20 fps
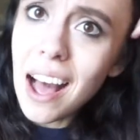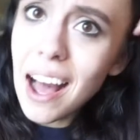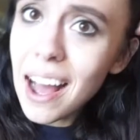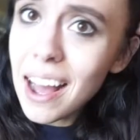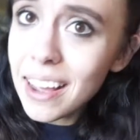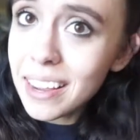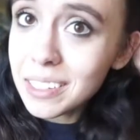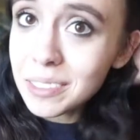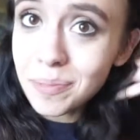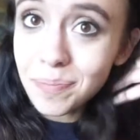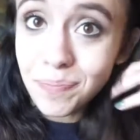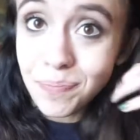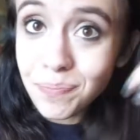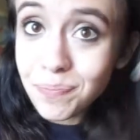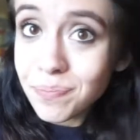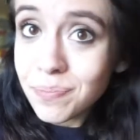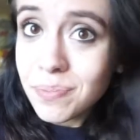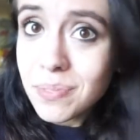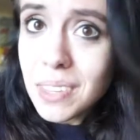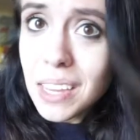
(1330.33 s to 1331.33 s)
I
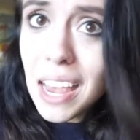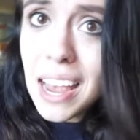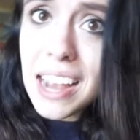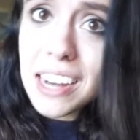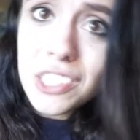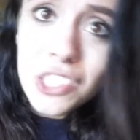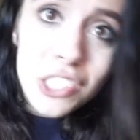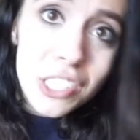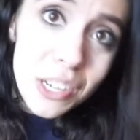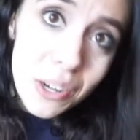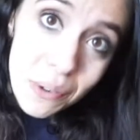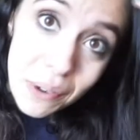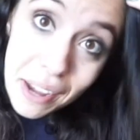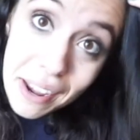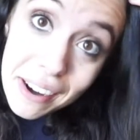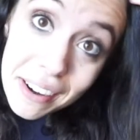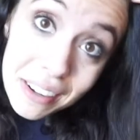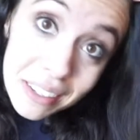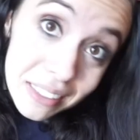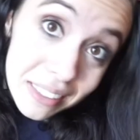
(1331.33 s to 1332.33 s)
actually don't
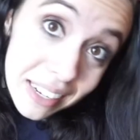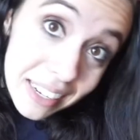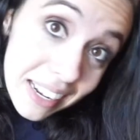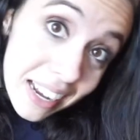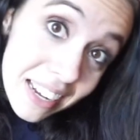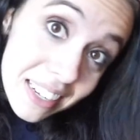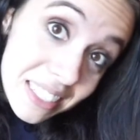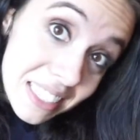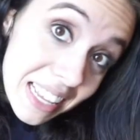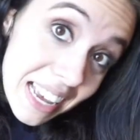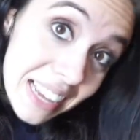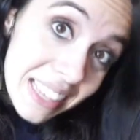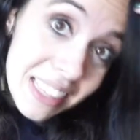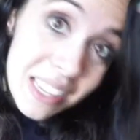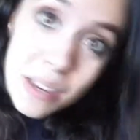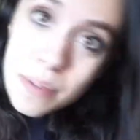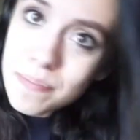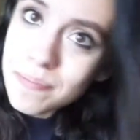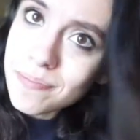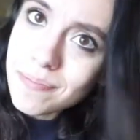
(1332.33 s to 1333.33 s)
care. I kind of like
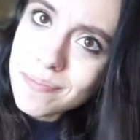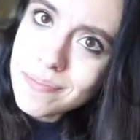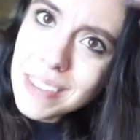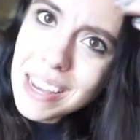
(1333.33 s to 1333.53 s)
them.